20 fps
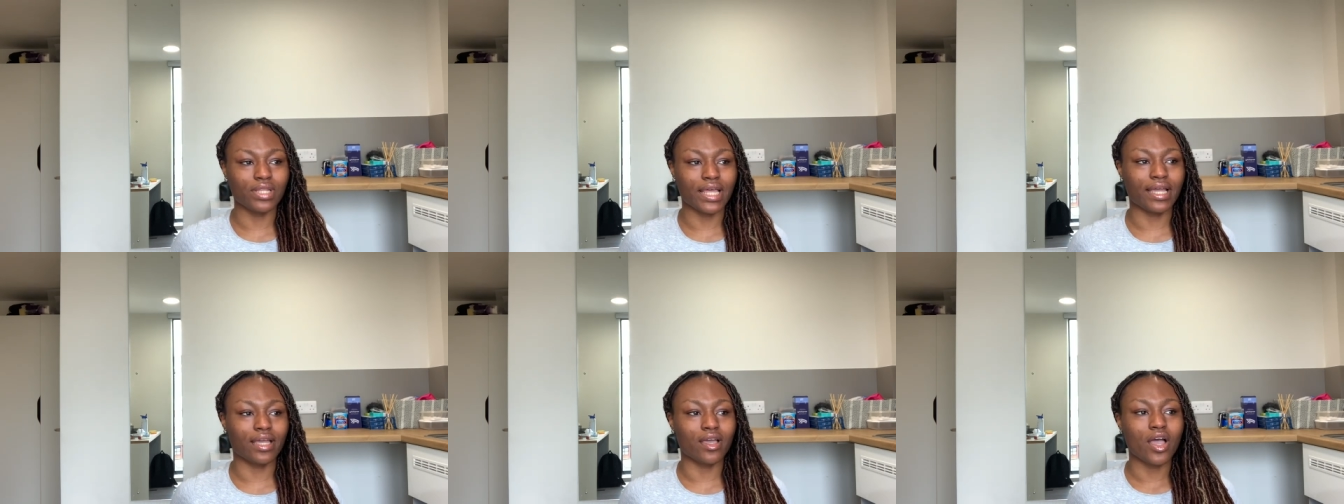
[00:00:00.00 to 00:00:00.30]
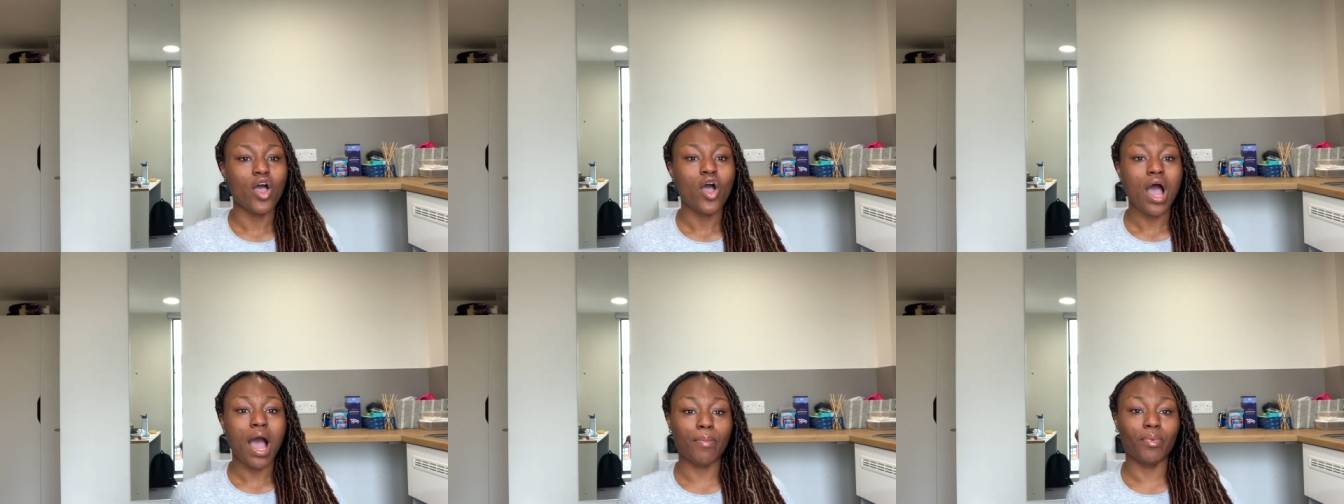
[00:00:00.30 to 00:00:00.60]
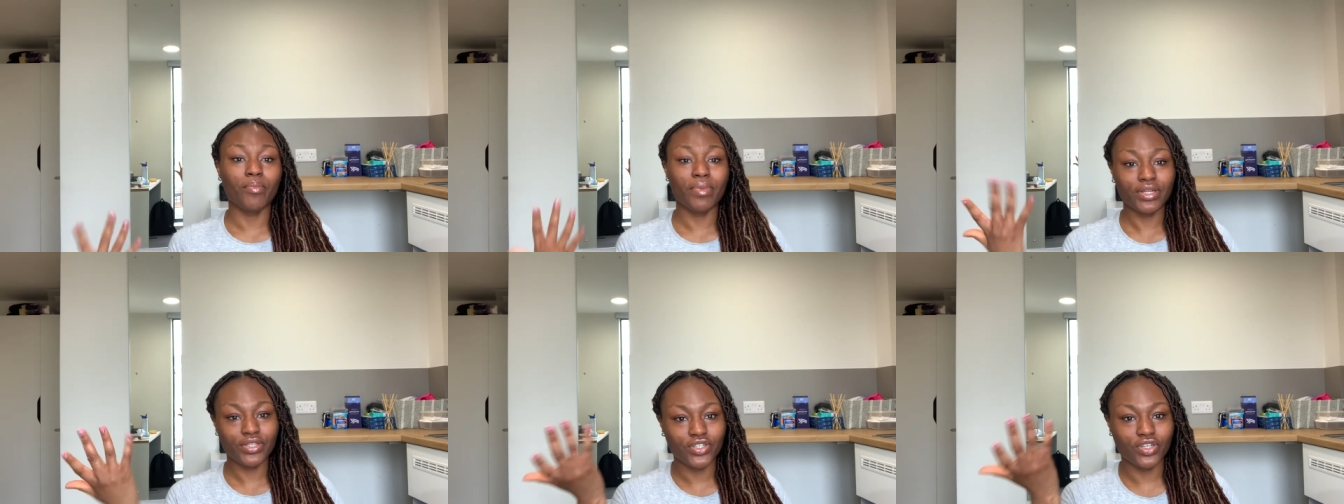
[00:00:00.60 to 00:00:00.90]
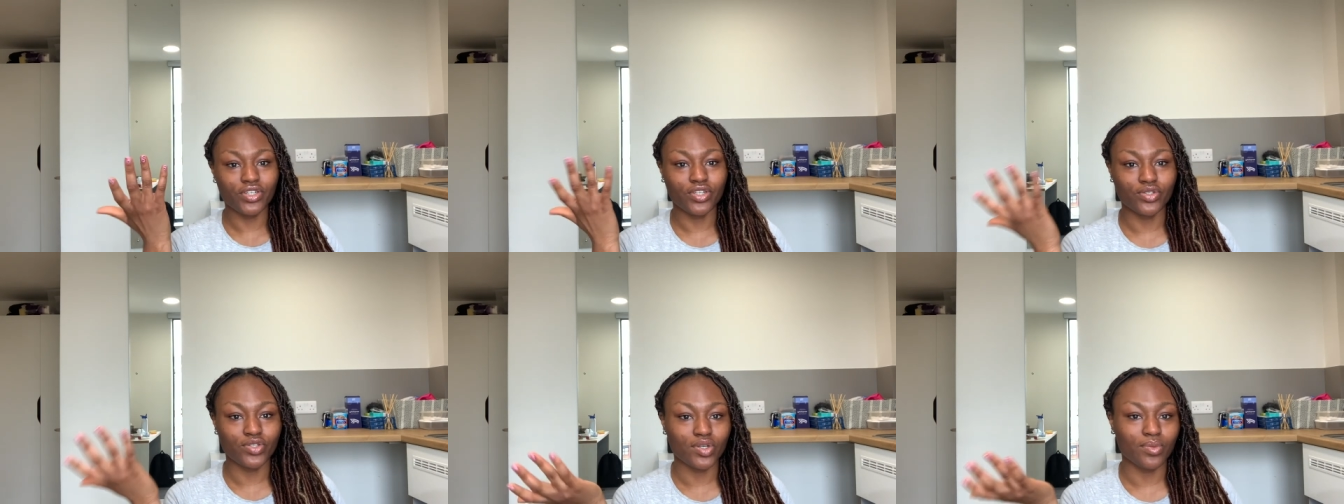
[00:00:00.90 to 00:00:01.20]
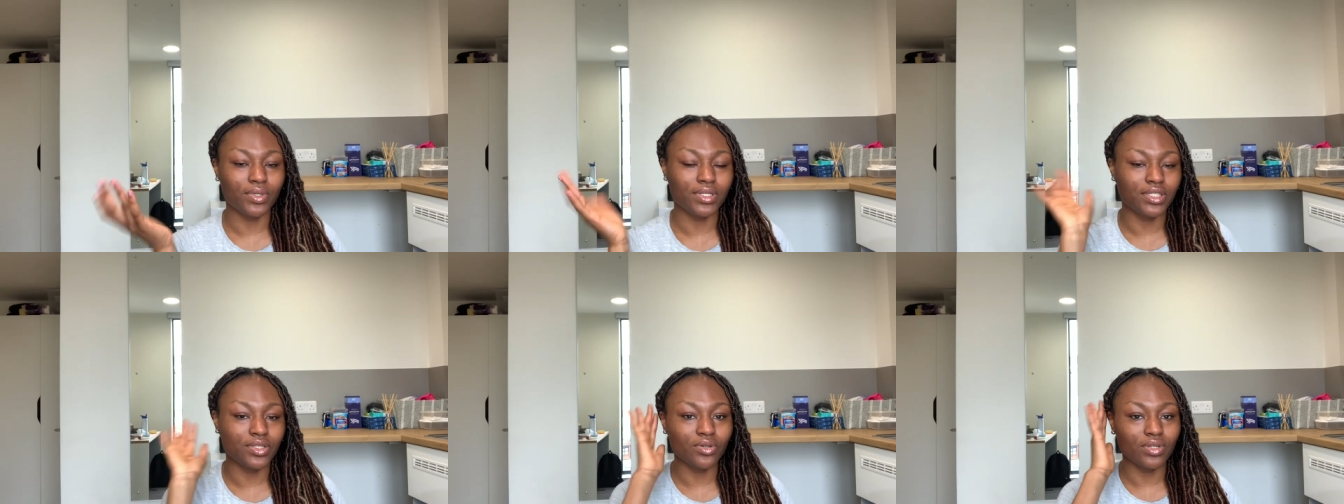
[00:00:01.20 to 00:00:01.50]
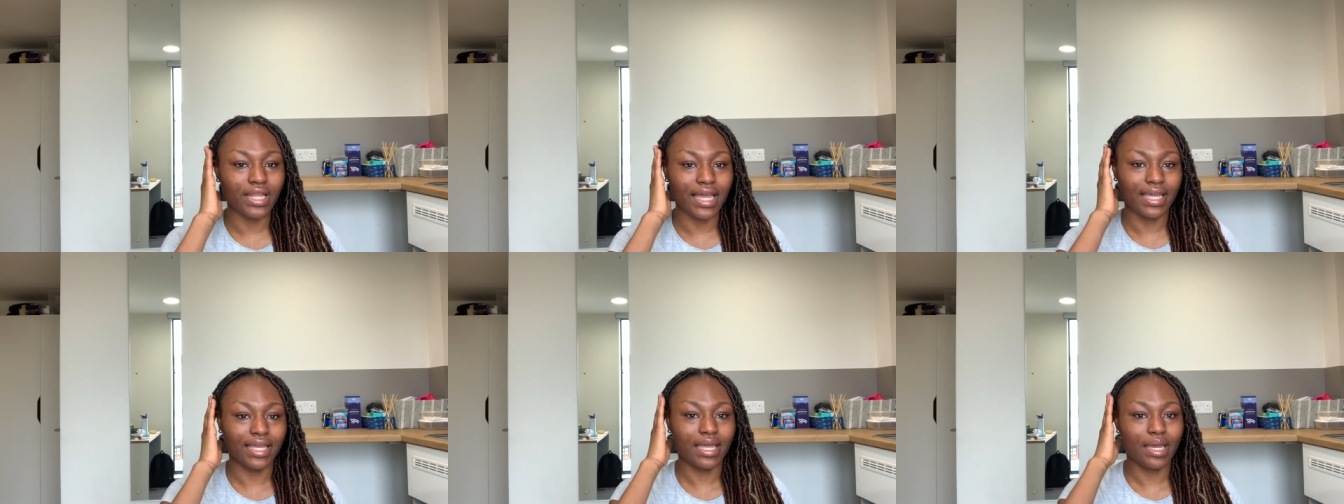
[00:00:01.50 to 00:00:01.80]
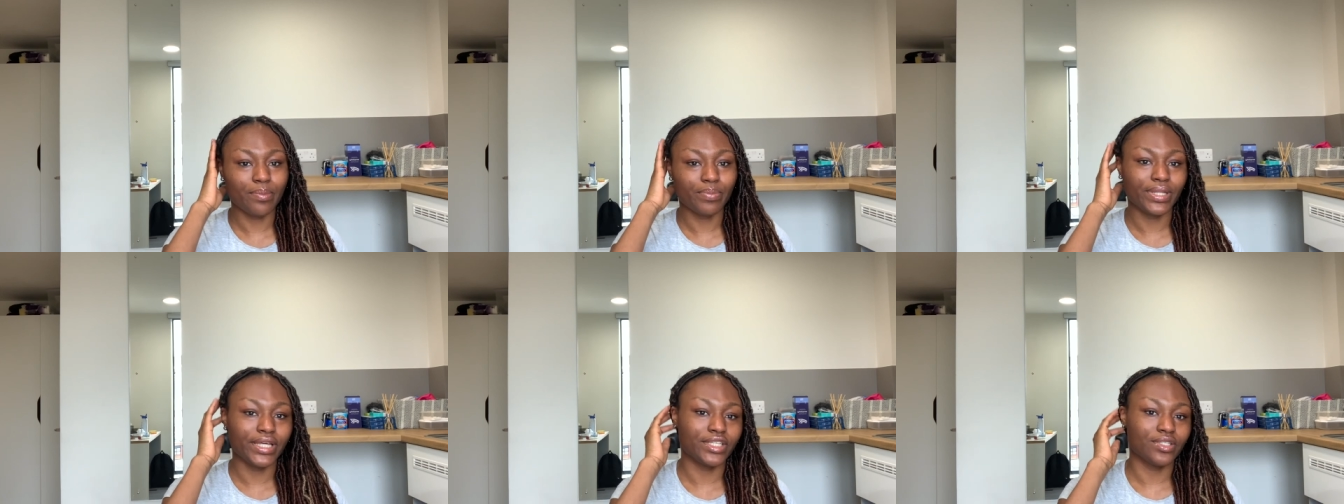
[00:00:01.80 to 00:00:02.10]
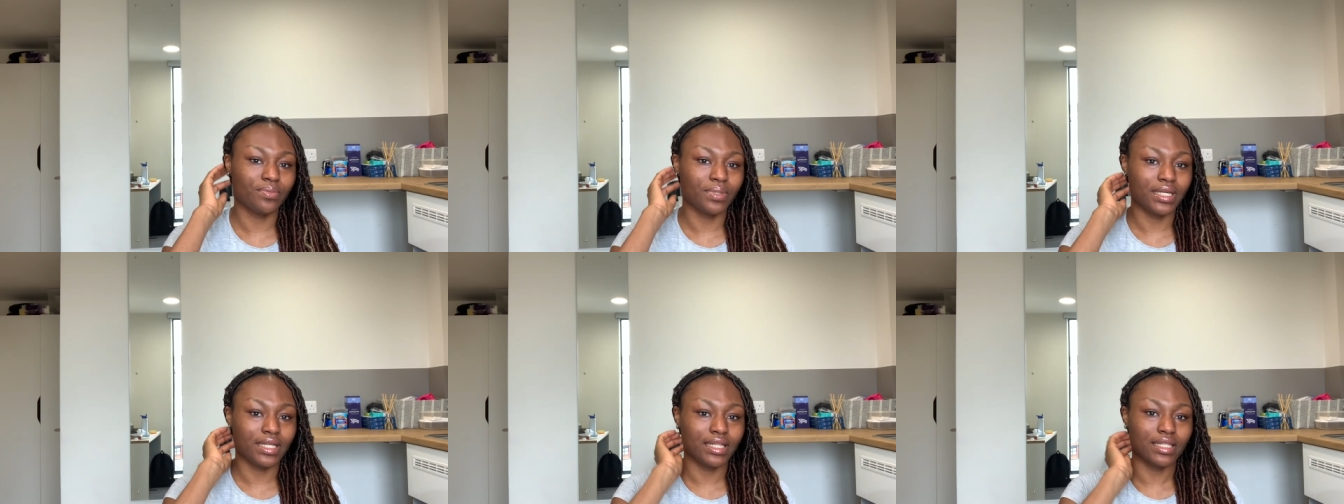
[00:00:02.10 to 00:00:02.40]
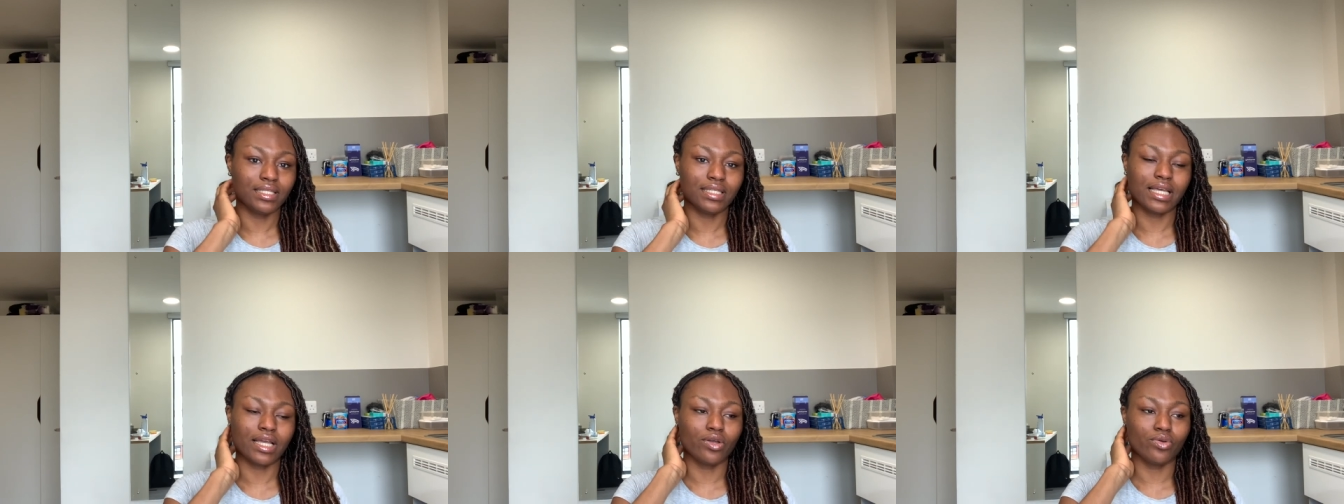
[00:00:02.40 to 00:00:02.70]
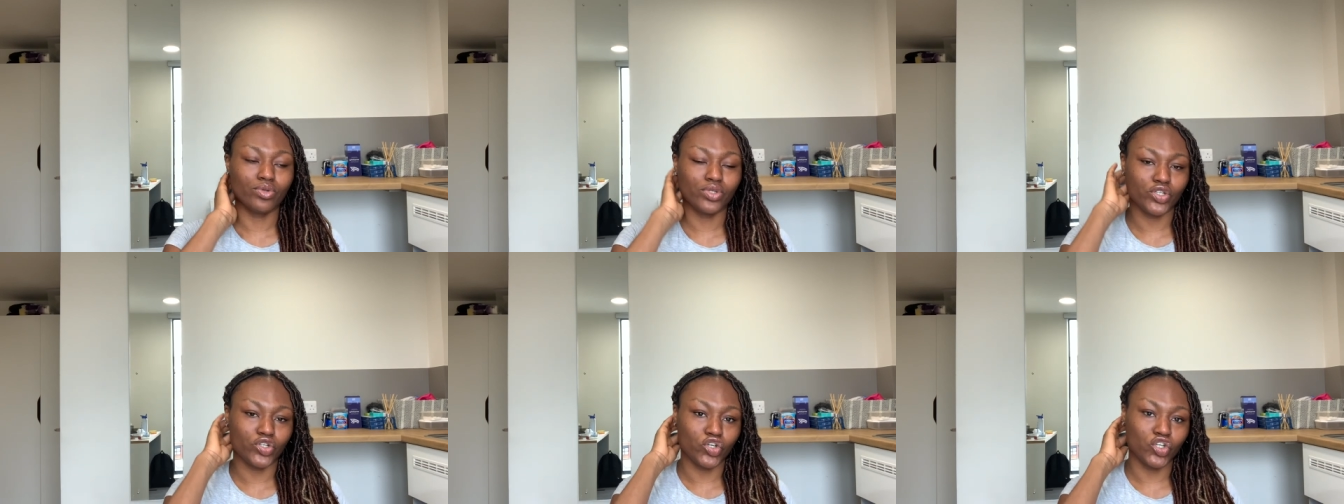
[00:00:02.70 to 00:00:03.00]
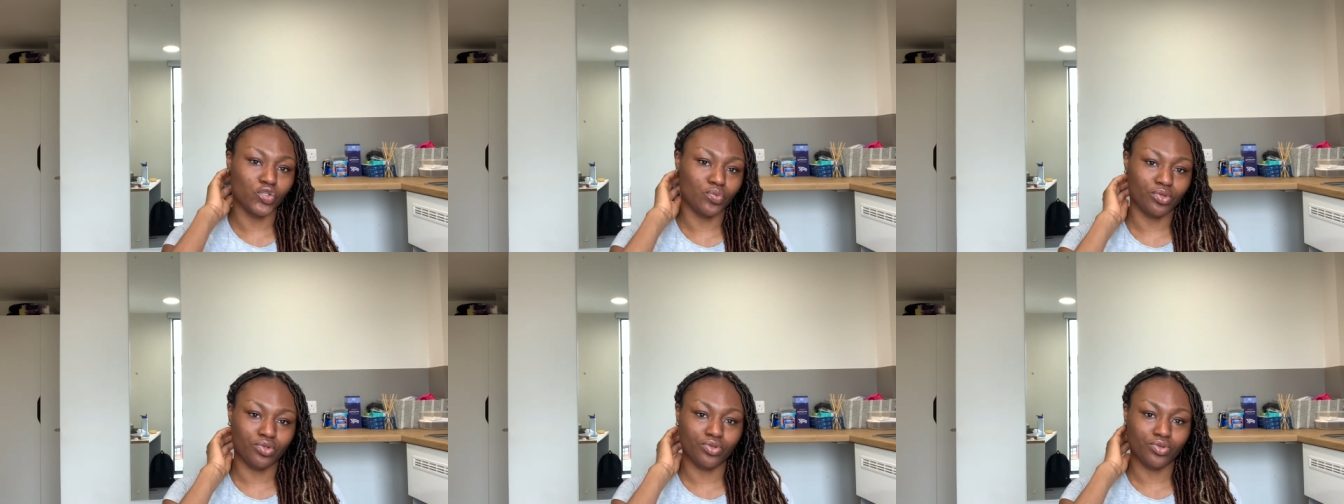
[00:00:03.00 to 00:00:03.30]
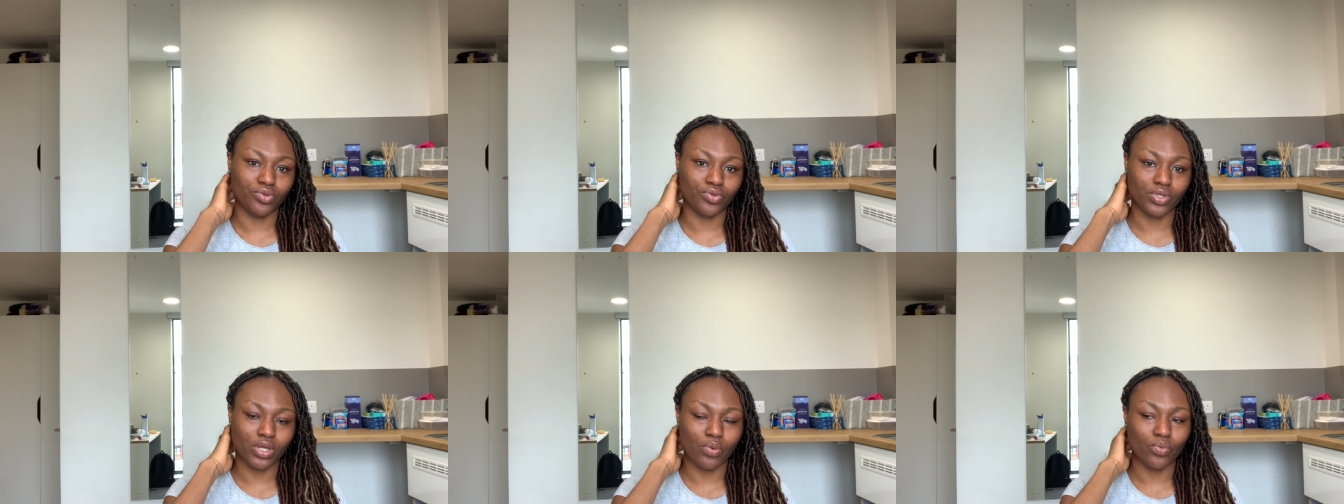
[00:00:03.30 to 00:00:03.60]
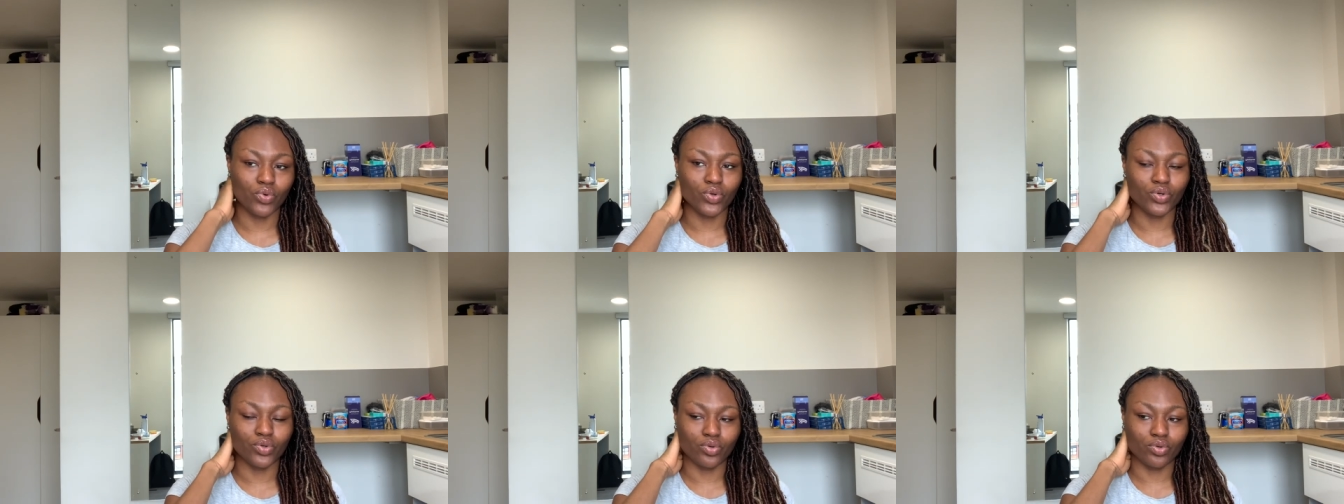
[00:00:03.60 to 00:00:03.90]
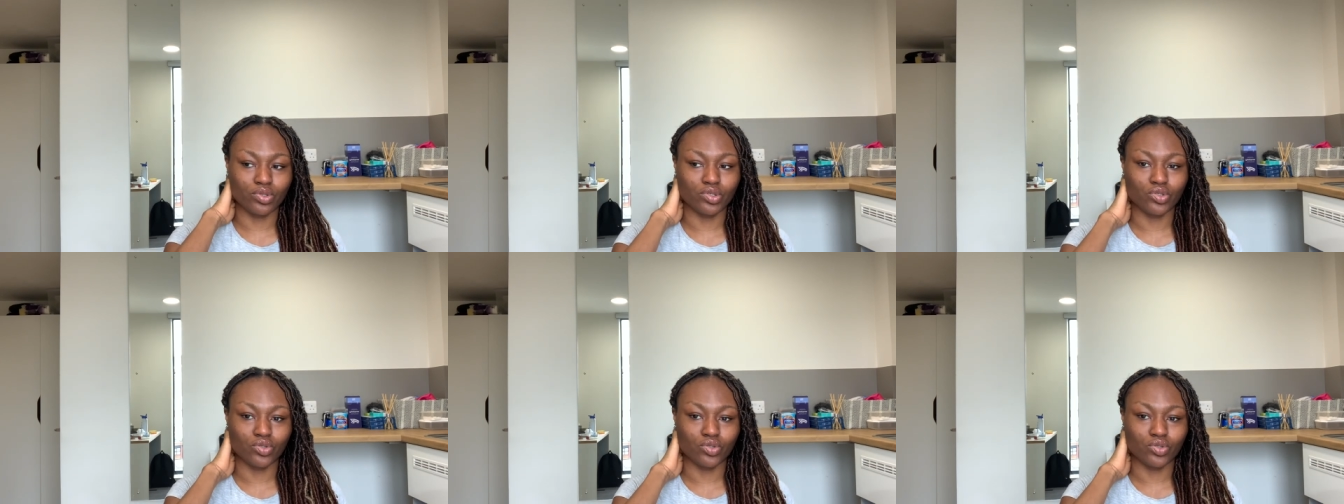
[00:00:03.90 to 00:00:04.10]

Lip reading: Like, I'm a med student, so we still like get placements, like go to the hospitals and whatnot.